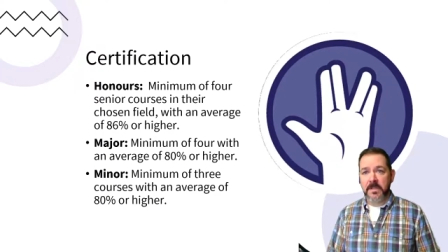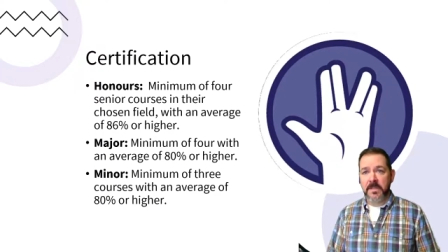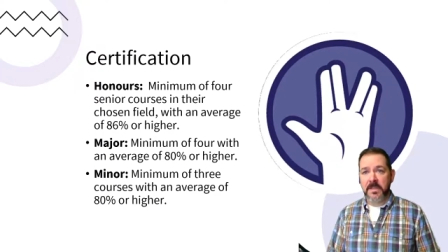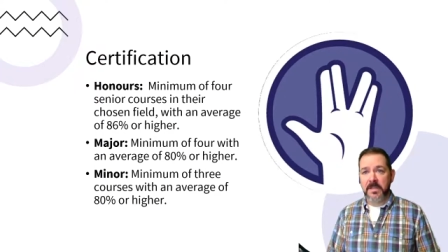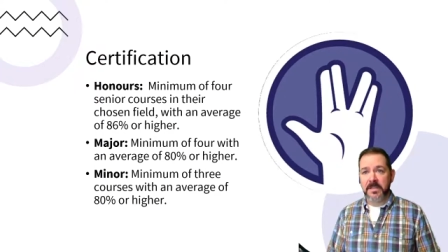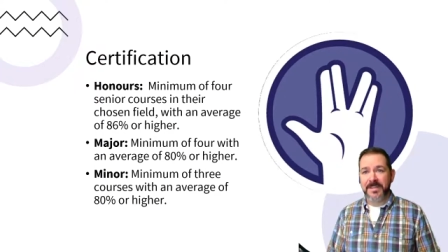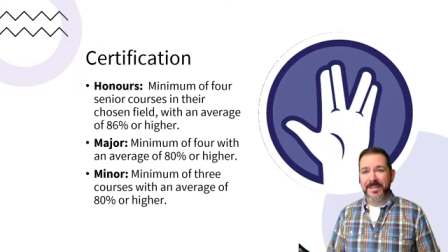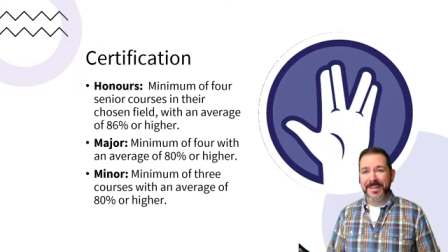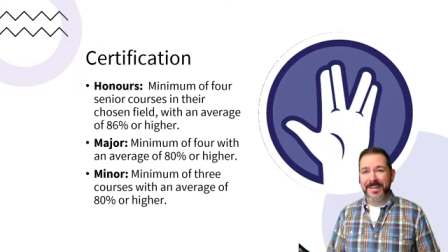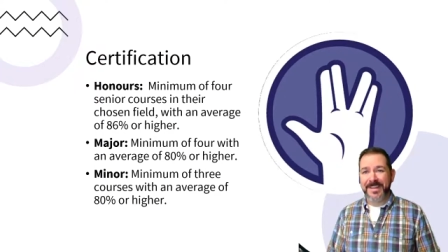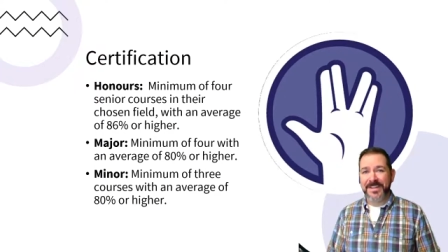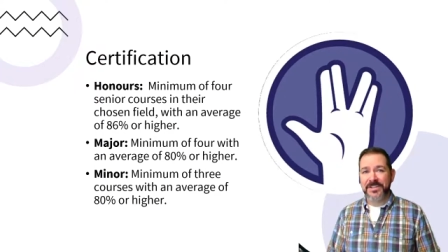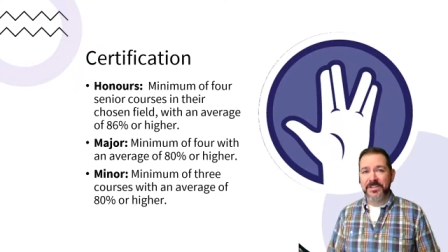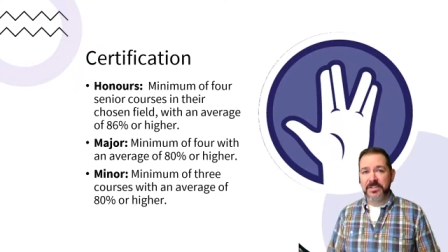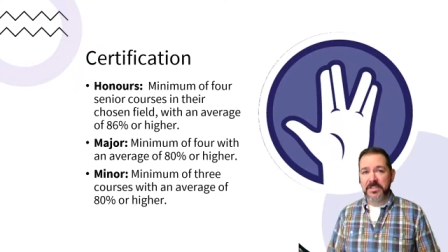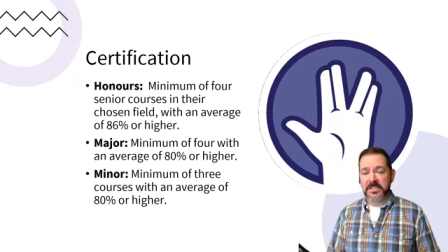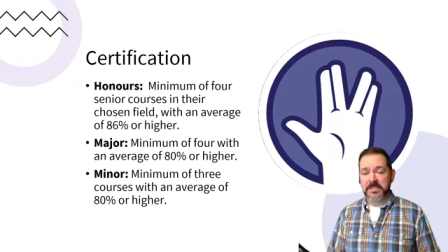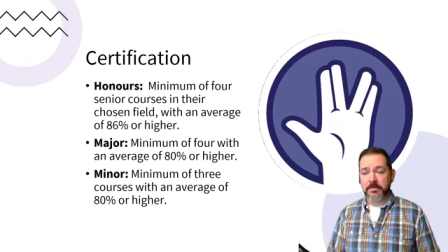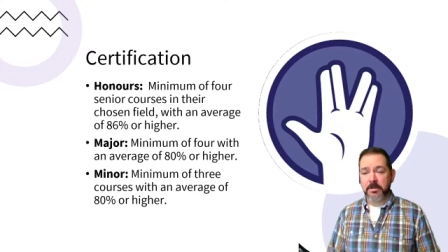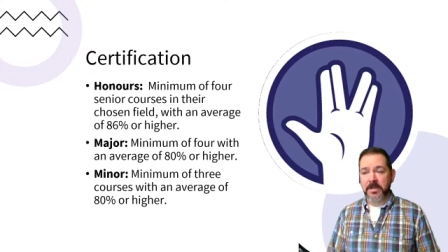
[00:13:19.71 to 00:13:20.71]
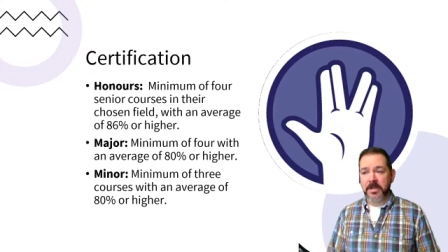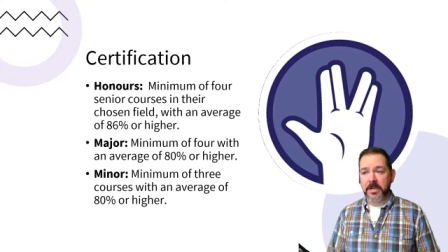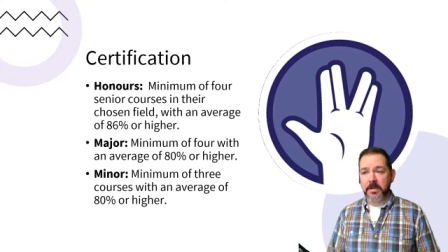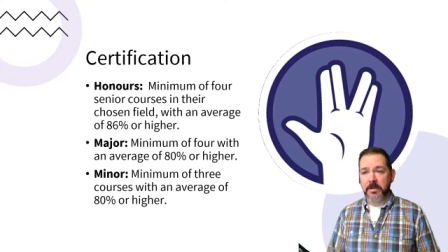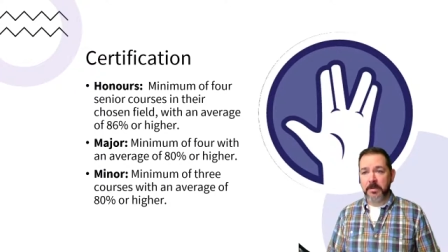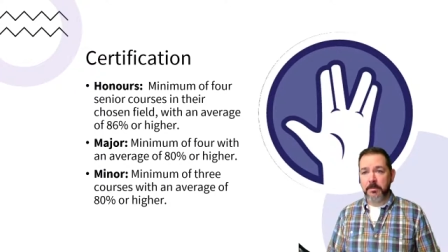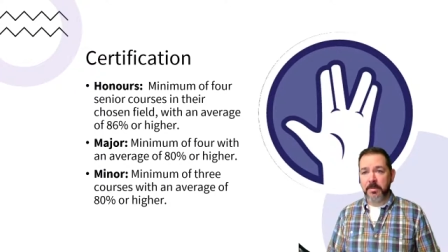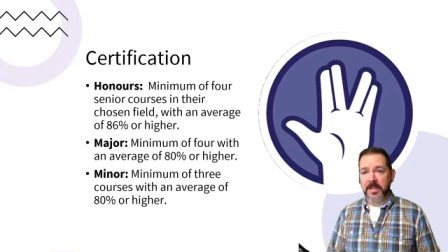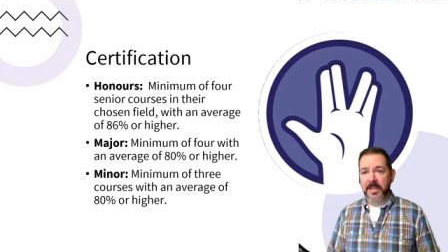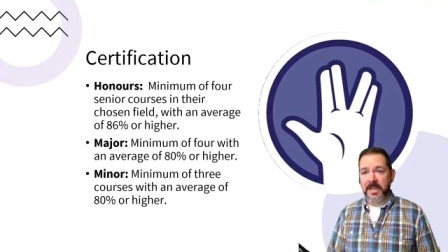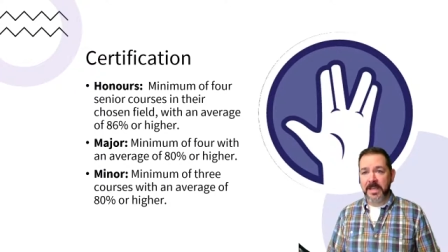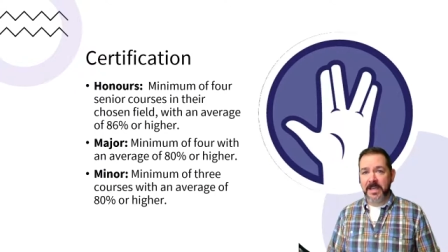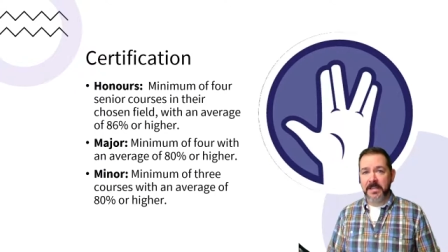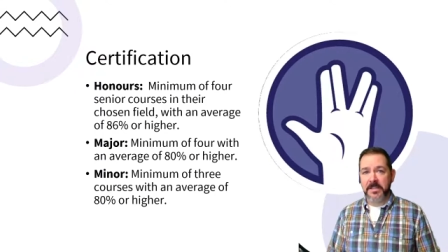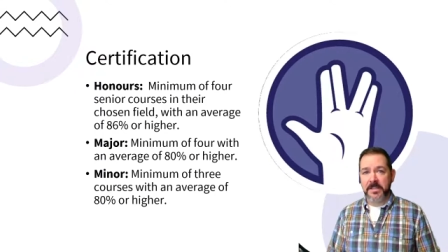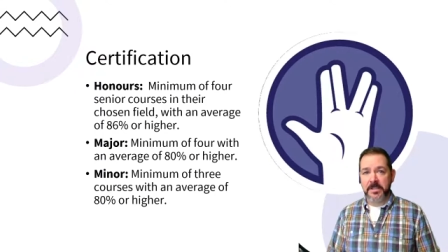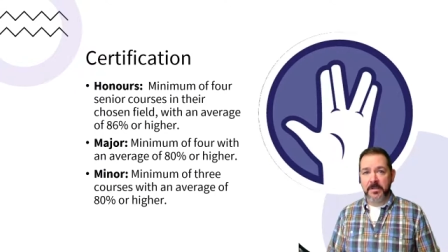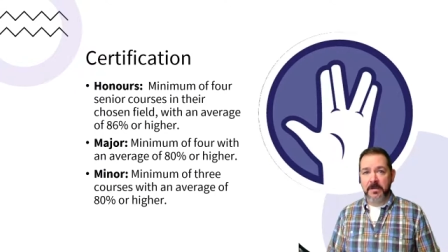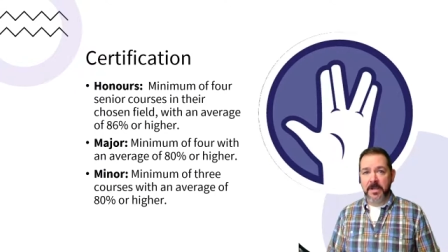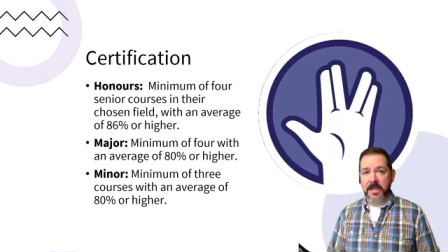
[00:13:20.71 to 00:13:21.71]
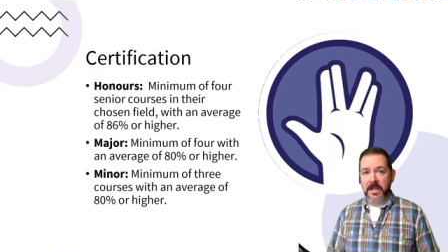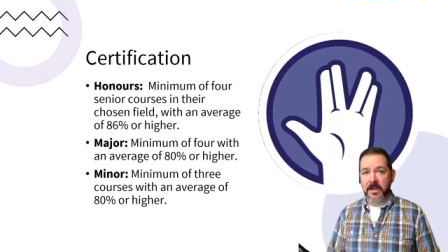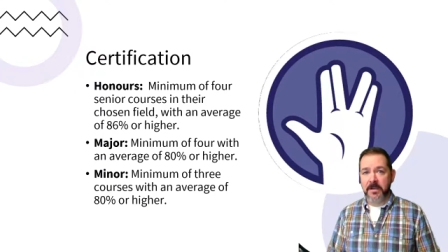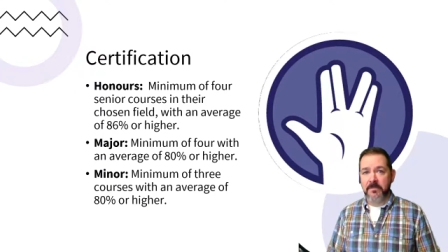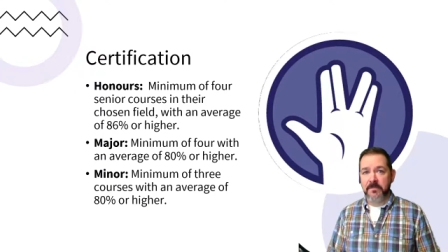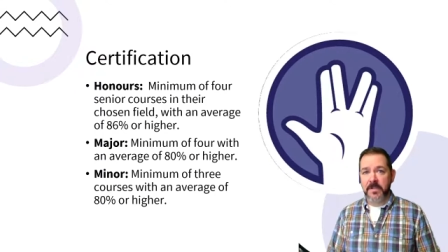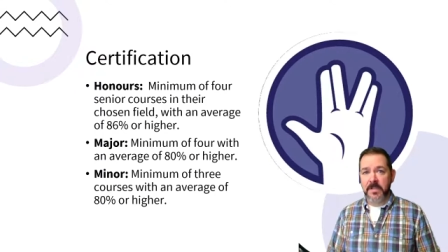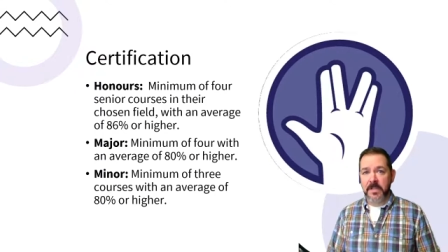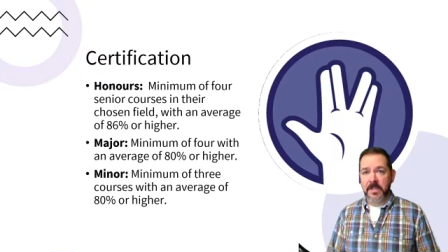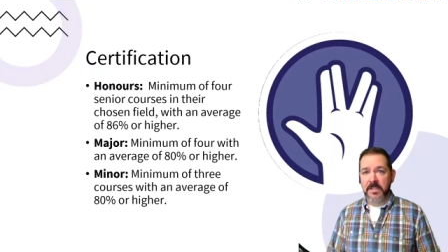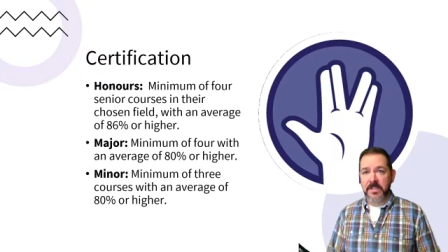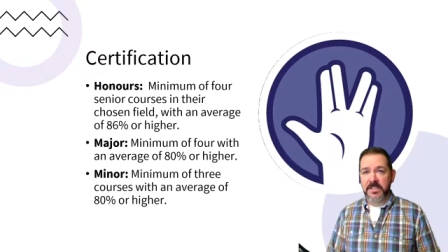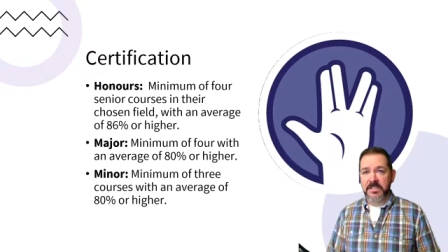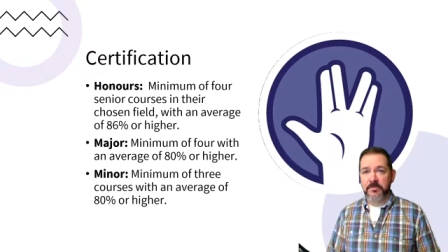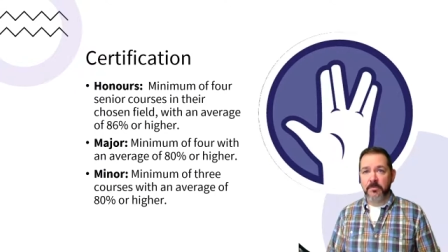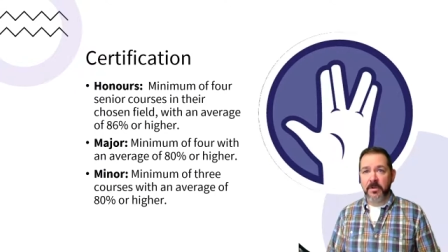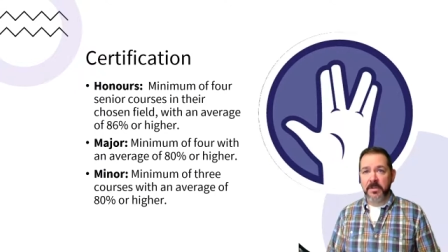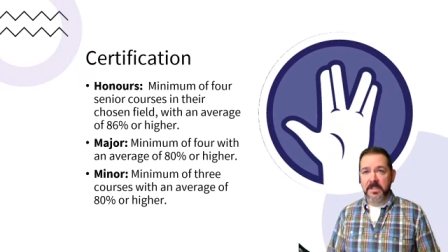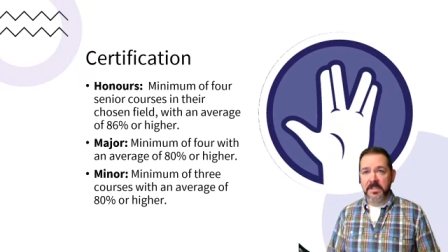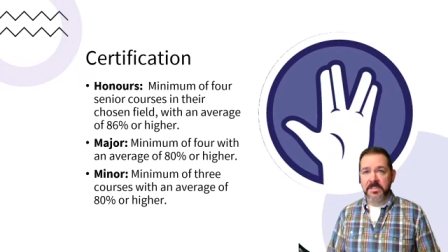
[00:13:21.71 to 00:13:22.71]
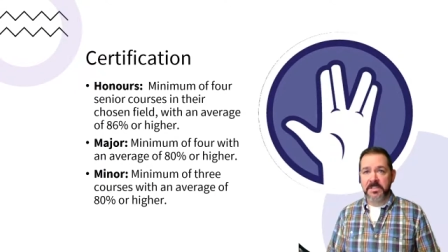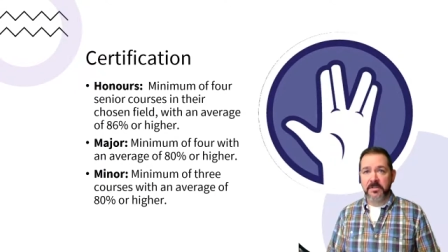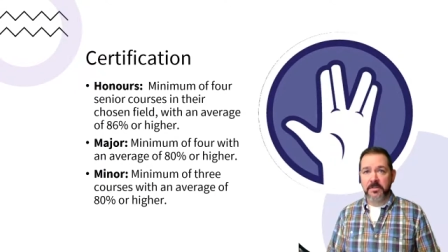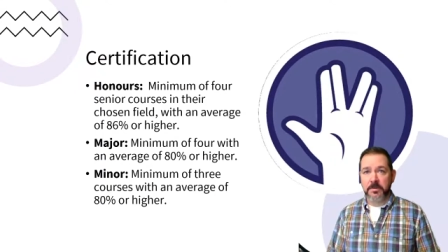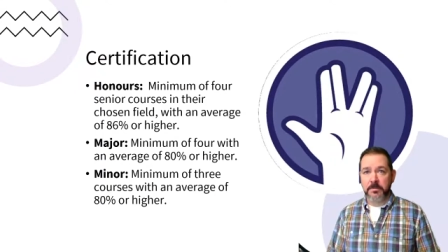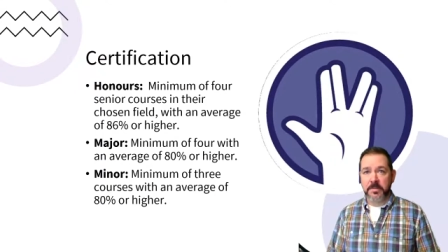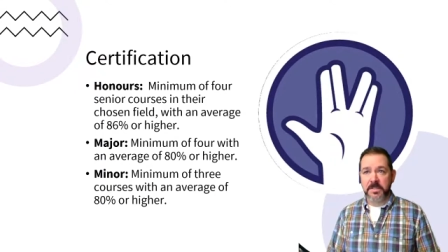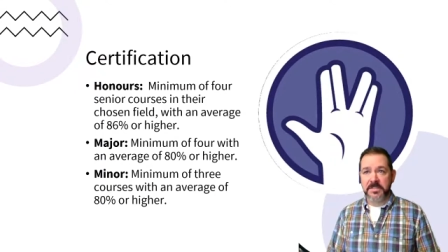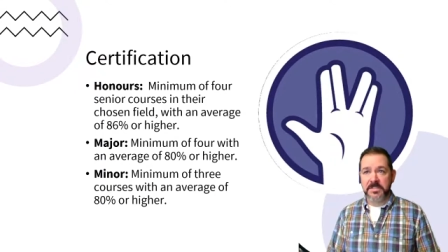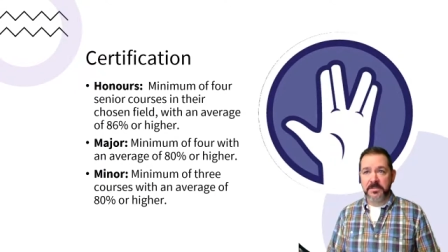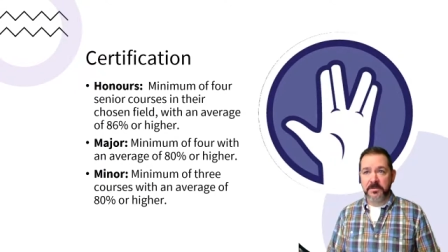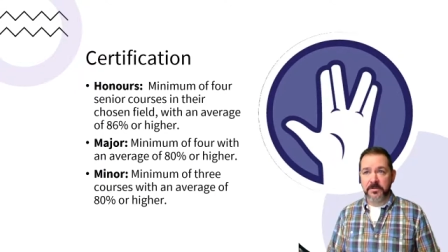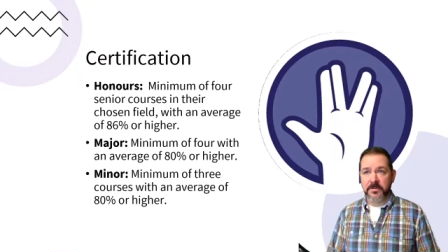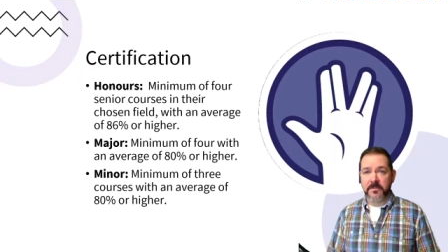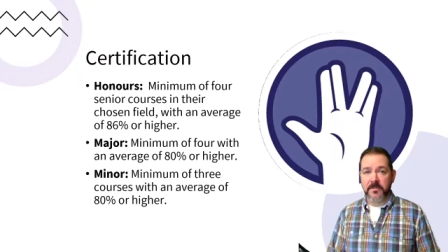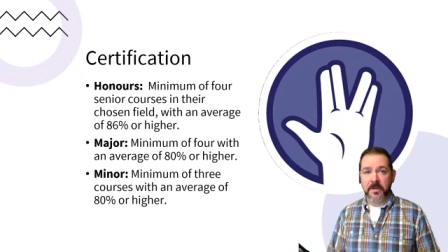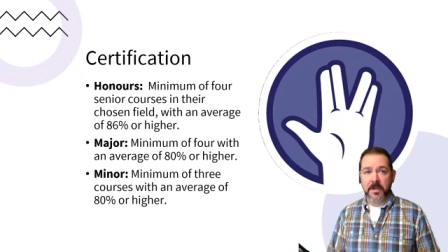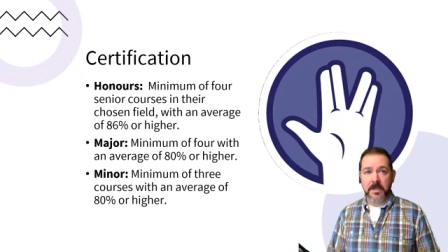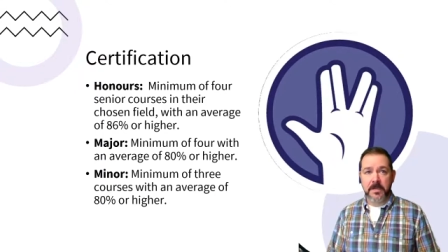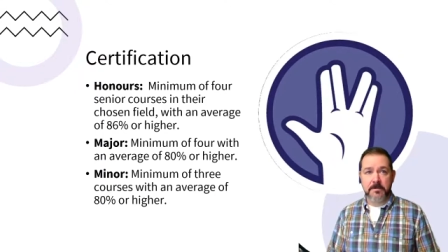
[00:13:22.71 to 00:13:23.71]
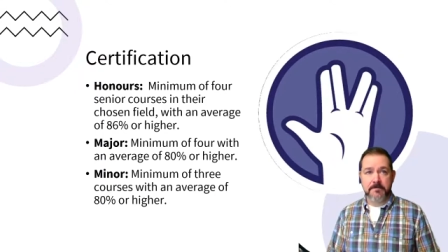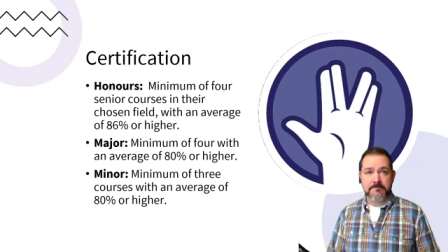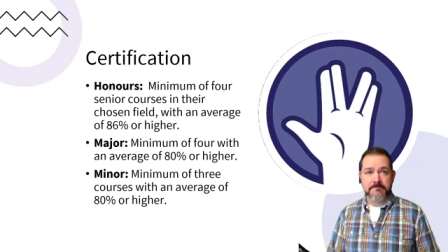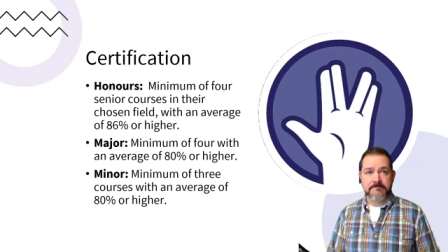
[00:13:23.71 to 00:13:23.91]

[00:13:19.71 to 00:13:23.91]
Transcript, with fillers: that the interdisciplinary plan that you have is one that's going to be certified.